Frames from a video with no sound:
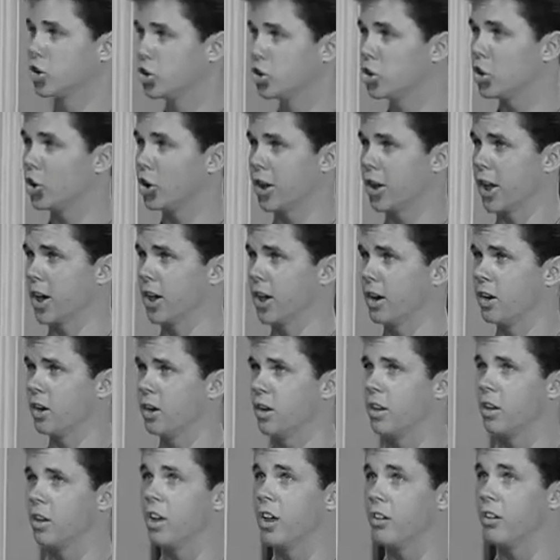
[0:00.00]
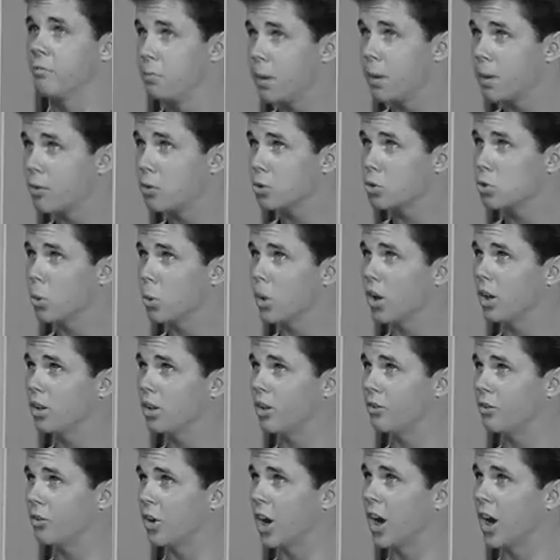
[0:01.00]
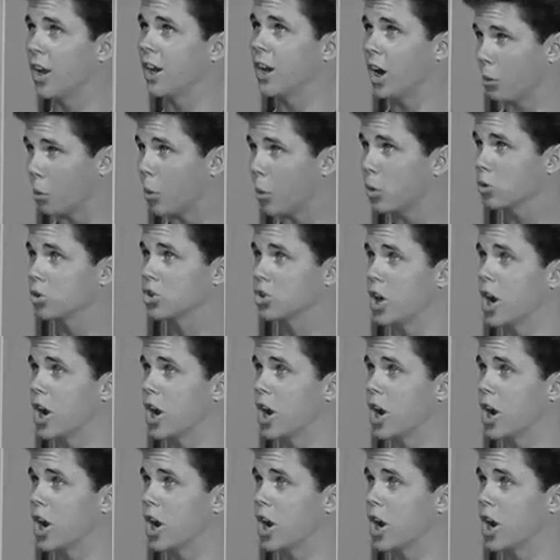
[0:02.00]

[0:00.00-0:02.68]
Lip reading: Sure, Dad. If Beaver's winning the fight, I won't